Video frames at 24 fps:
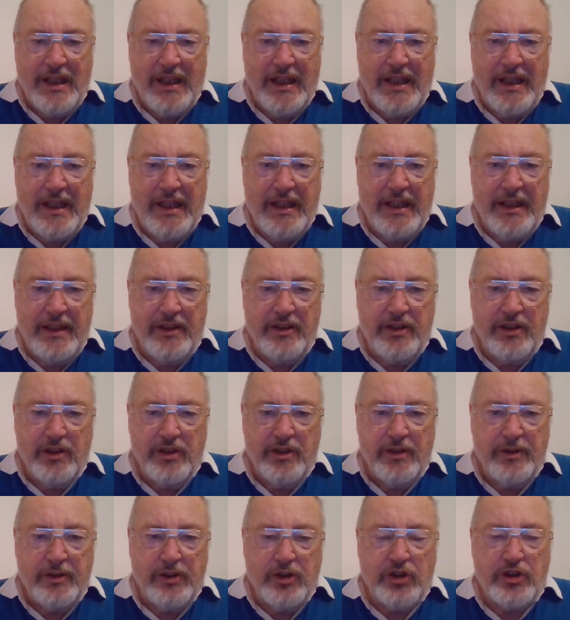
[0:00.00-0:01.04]
And
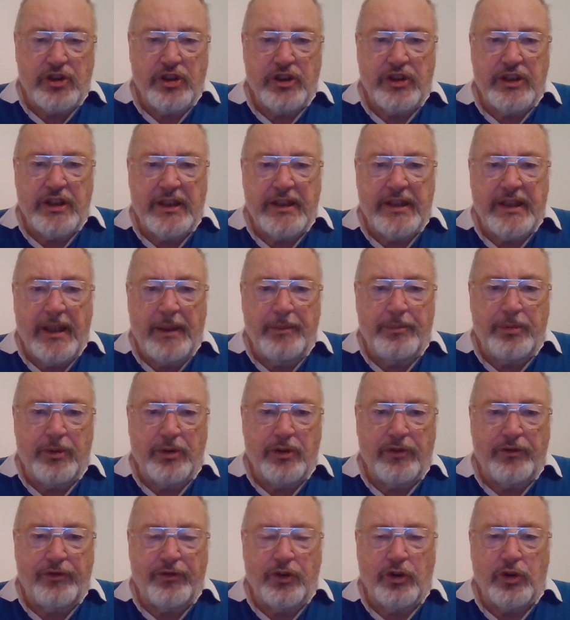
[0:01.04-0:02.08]
just as that they
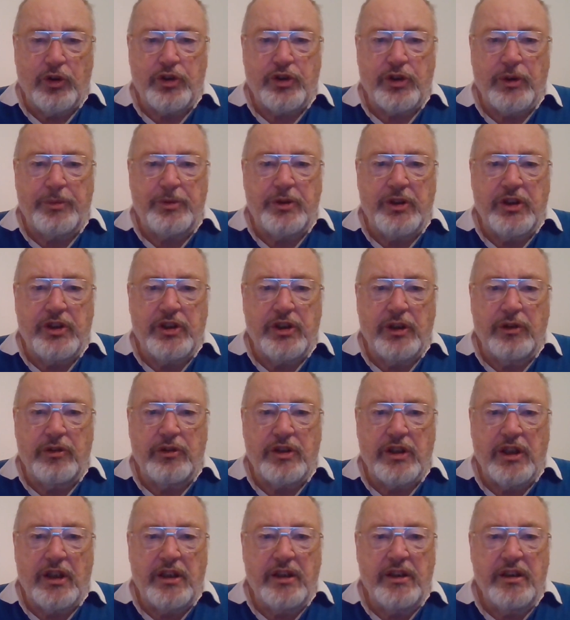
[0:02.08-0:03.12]
brought four
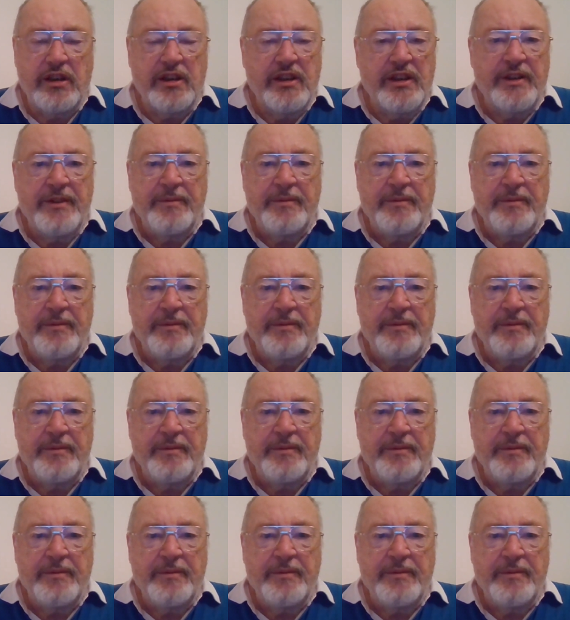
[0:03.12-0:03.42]
substitutes on,